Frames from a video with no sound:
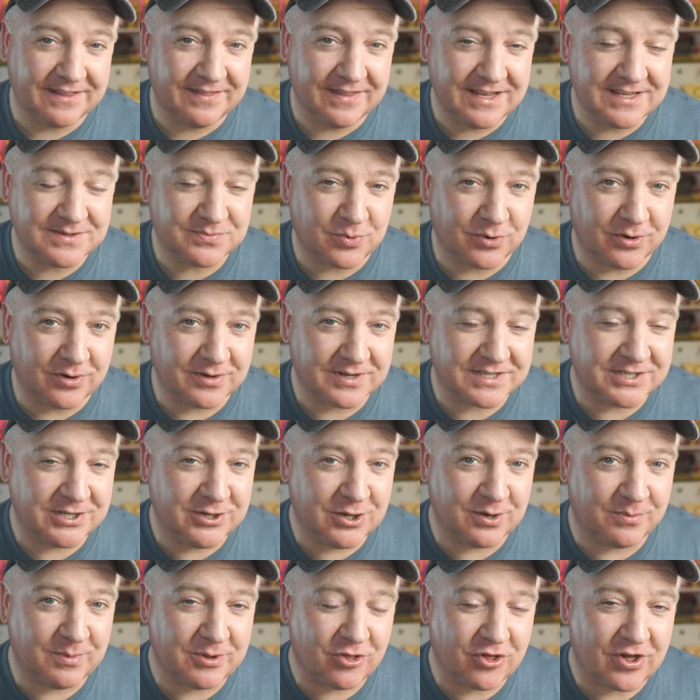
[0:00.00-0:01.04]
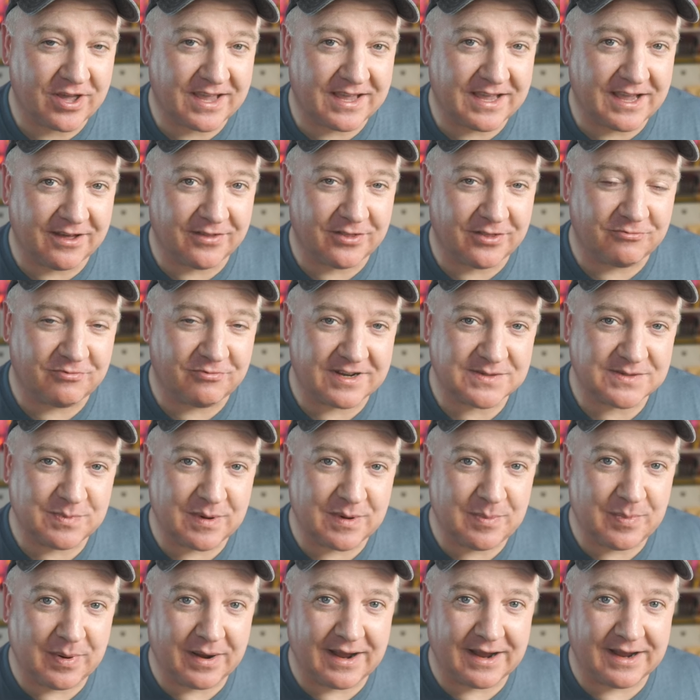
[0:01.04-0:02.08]
these products? Are you going to be checking out the
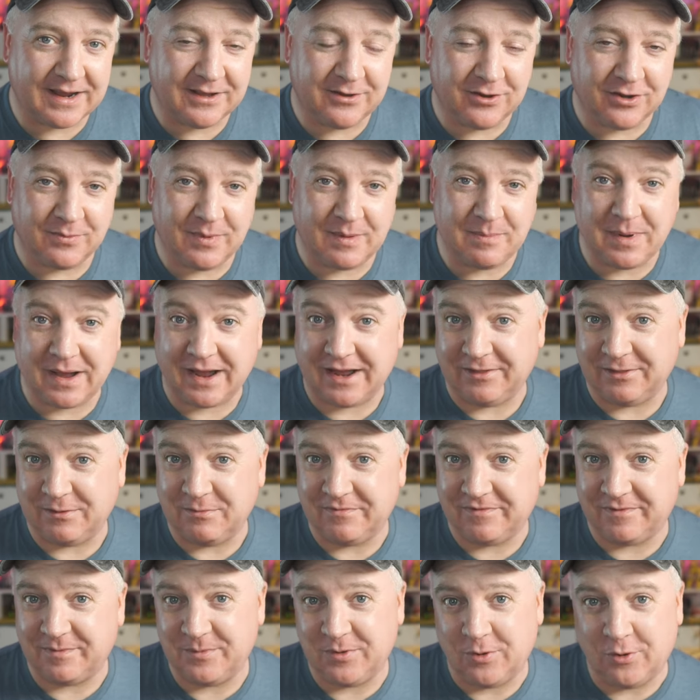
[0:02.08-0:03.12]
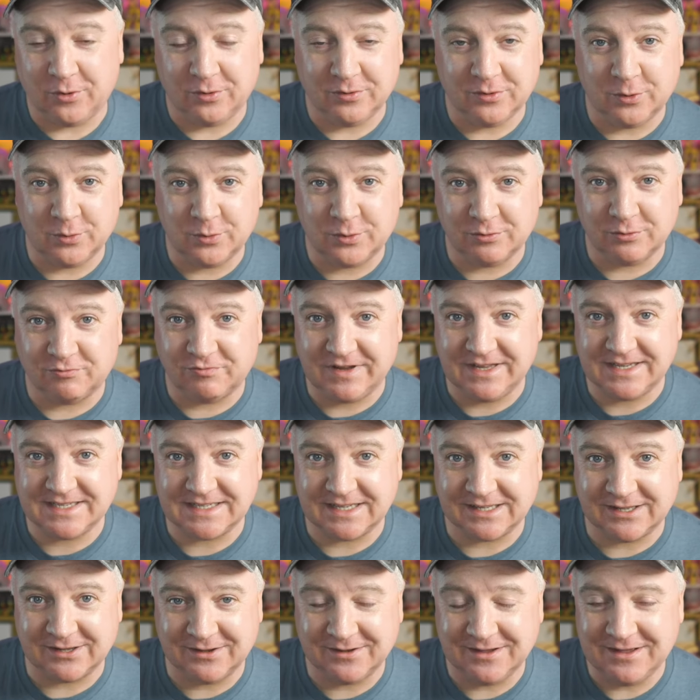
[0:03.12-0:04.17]
Raspberry Pi? Are you going to be buying them from your local
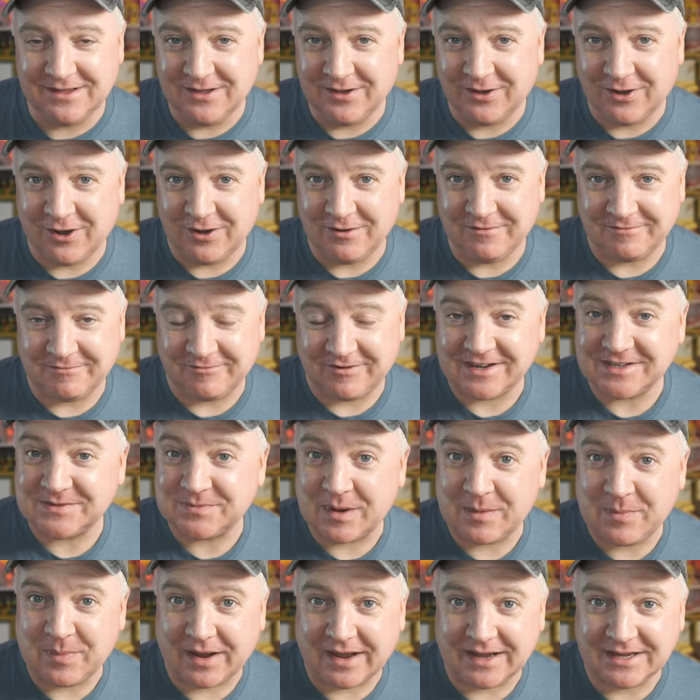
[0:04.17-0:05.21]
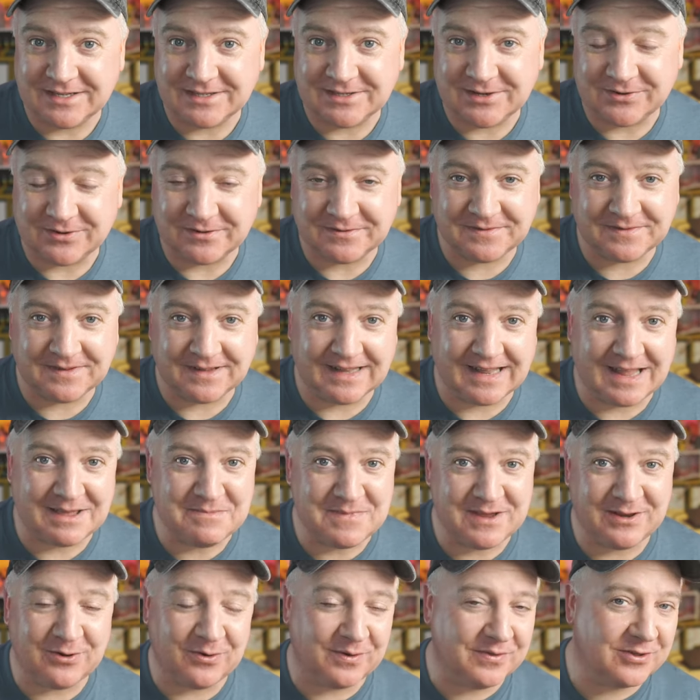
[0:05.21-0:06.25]
reseller of Raspberry Pi stuff? Let
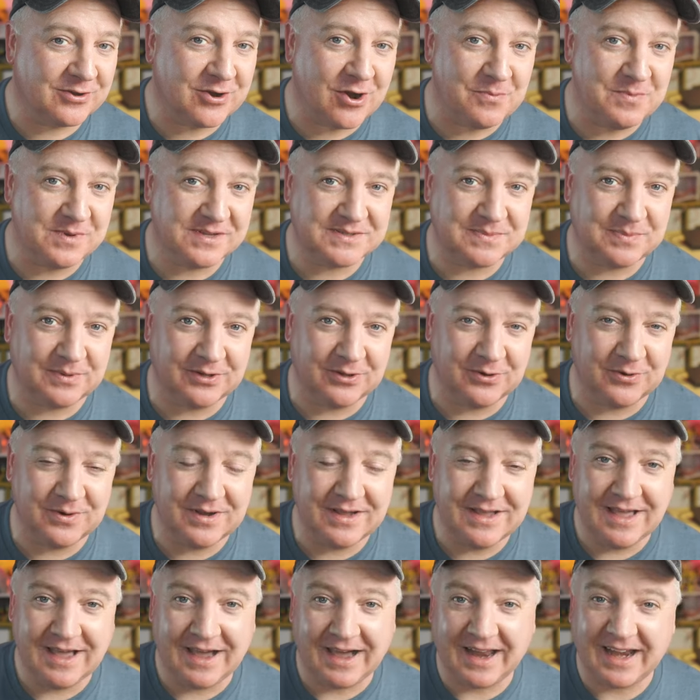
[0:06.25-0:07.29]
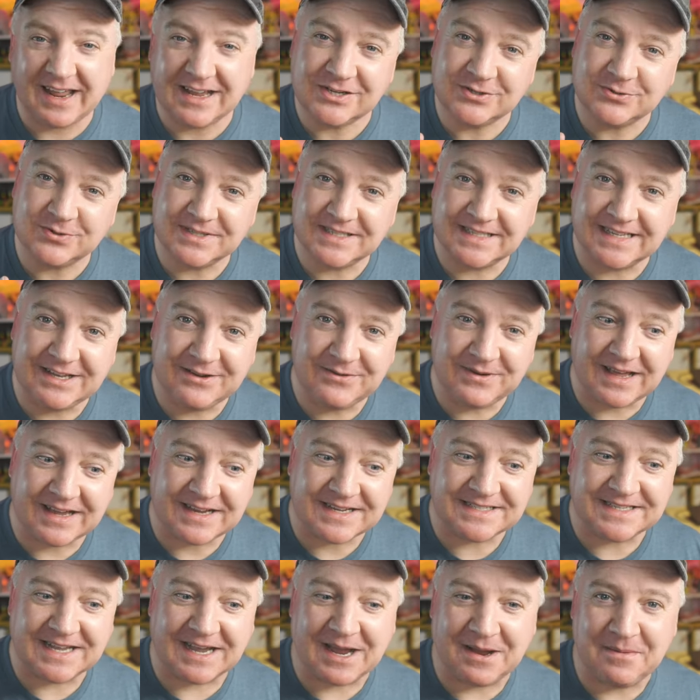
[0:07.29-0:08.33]
me know in the comments below, and I shall see you
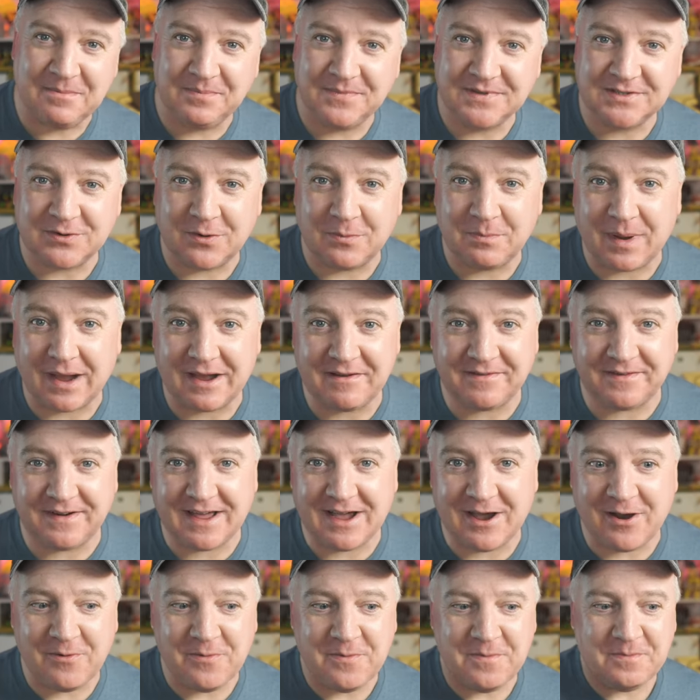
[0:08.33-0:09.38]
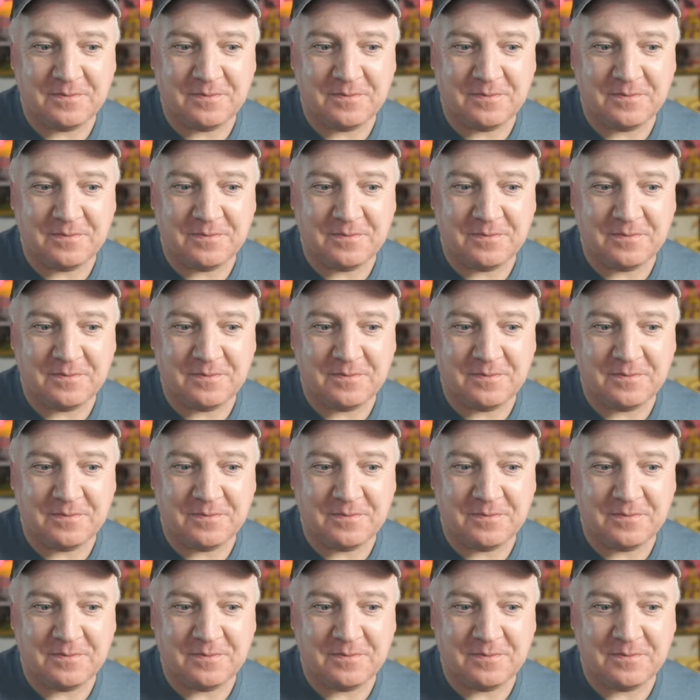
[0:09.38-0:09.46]
next time. So bye for now.